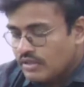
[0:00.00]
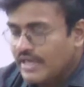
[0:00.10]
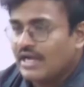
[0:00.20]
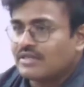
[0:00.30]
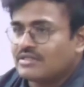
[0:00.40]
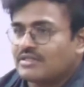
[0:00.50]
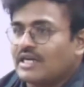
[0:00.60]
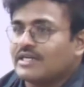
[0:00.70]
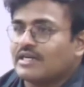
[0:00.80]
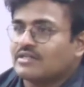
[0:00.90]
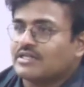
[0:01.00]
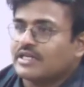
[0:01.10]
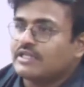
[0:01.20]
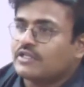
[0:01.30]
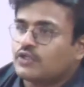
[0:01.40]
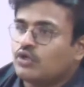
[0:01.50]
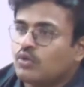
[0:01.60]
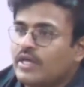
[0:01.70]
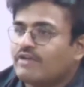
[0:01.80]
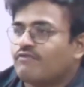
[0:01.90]
they started constructing this
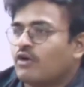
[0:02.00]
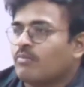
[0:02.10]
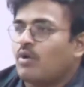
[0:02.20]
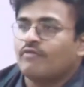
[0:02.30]
unique form